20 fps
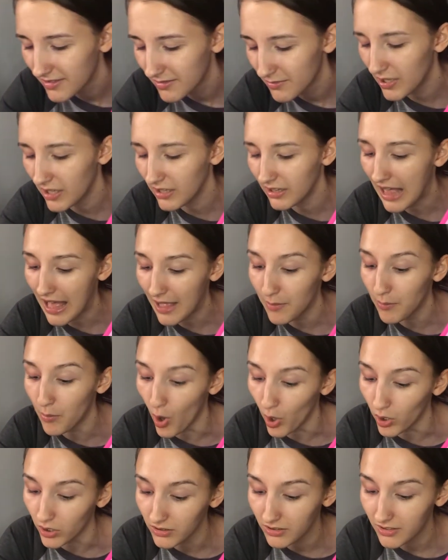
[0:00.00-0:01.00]
Well,
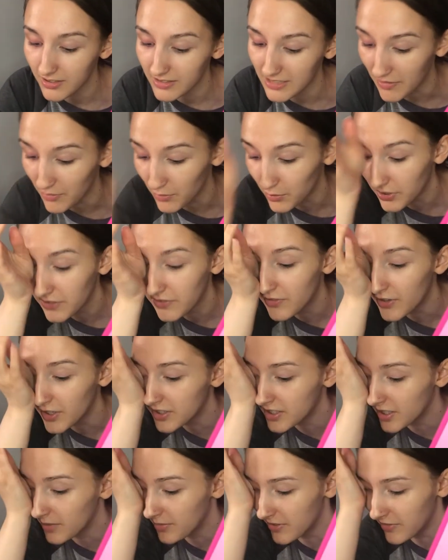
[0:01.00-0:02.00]
eyeball, because I only
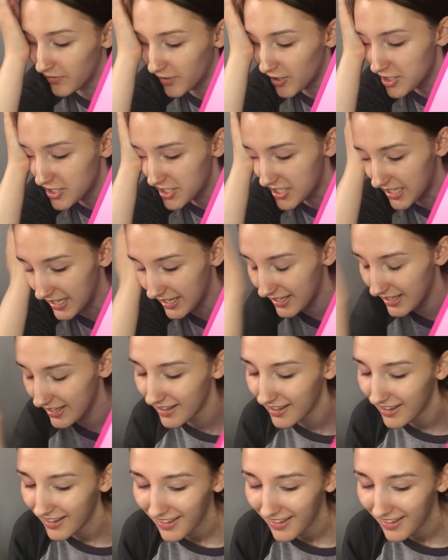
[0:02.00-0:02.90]
fucked up the first eye.